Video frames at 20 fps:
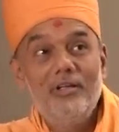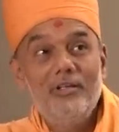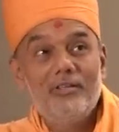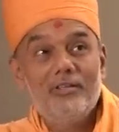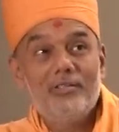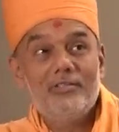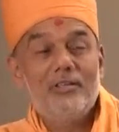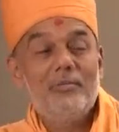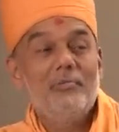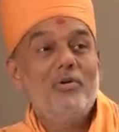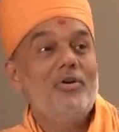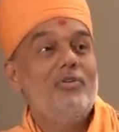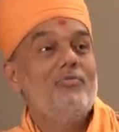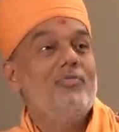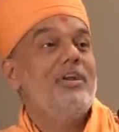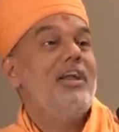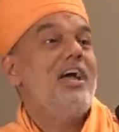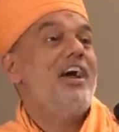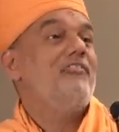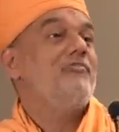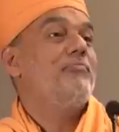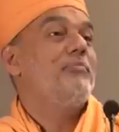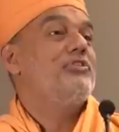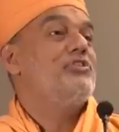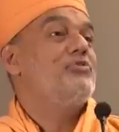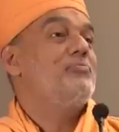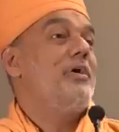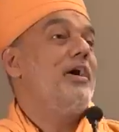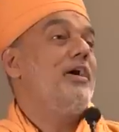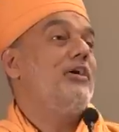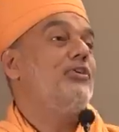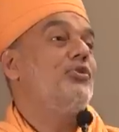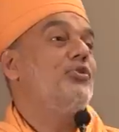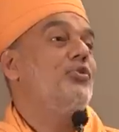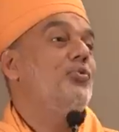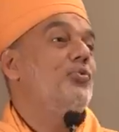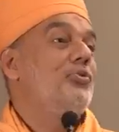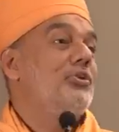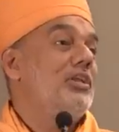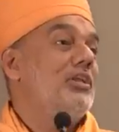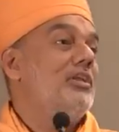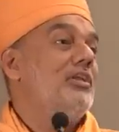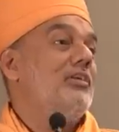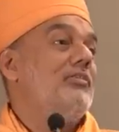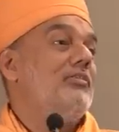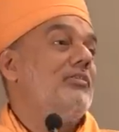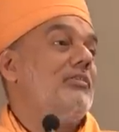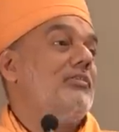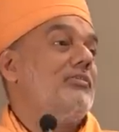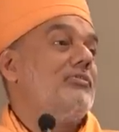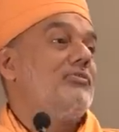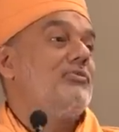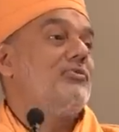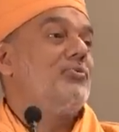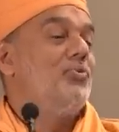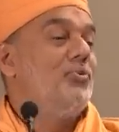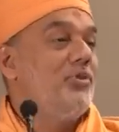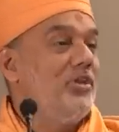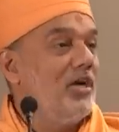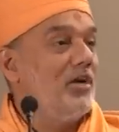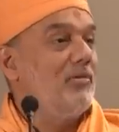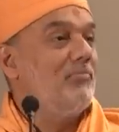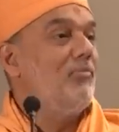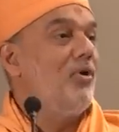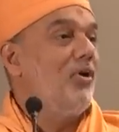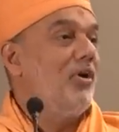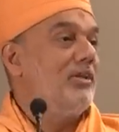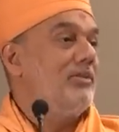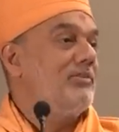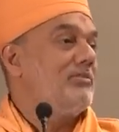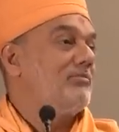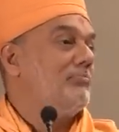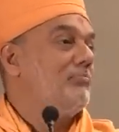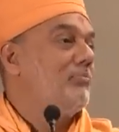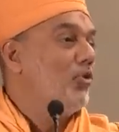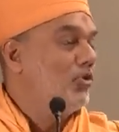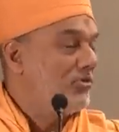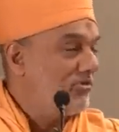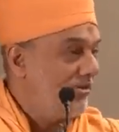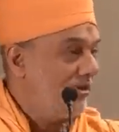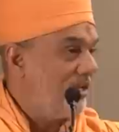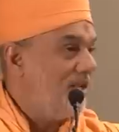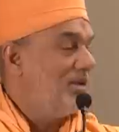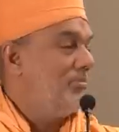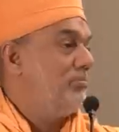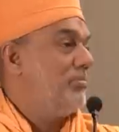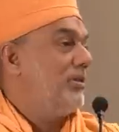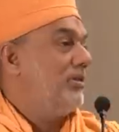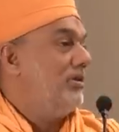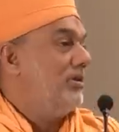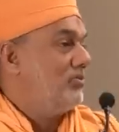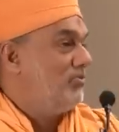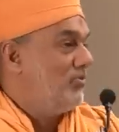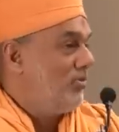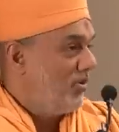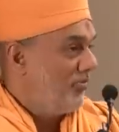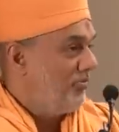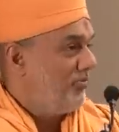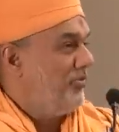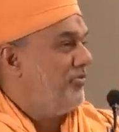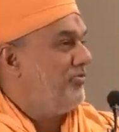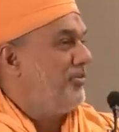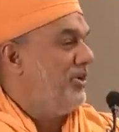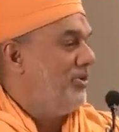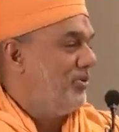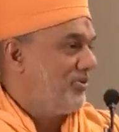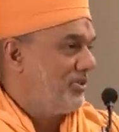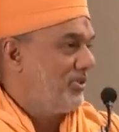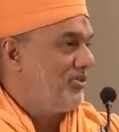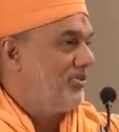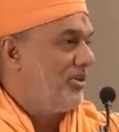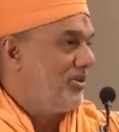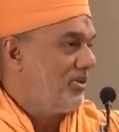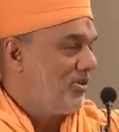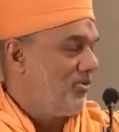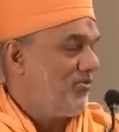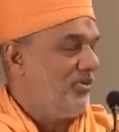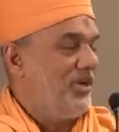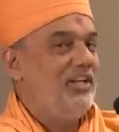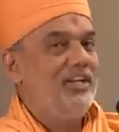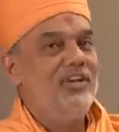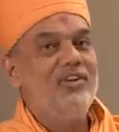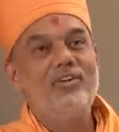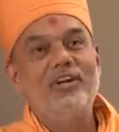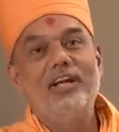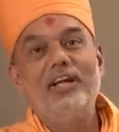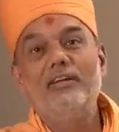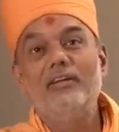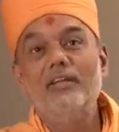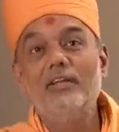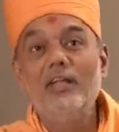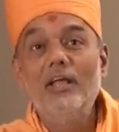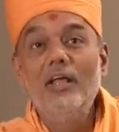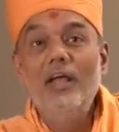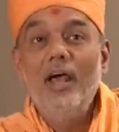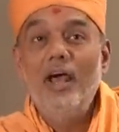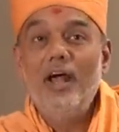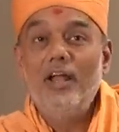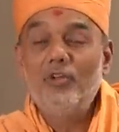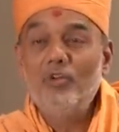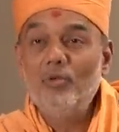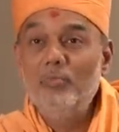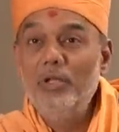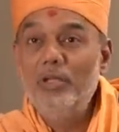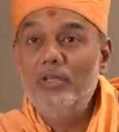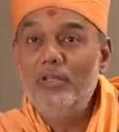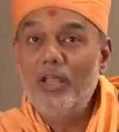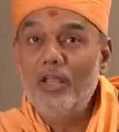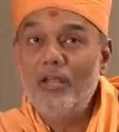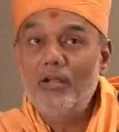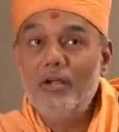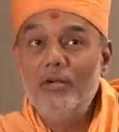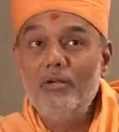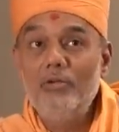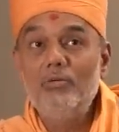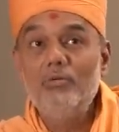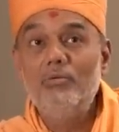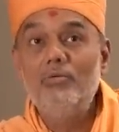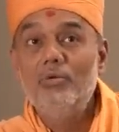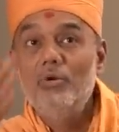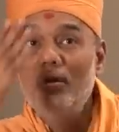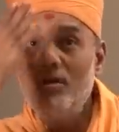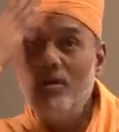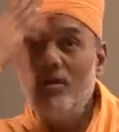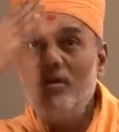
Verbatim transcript: Just about one and a half months back, two teenagers, two young boys, both real brothers, one of 15 or 16, another of 18 or 19, had to be taken to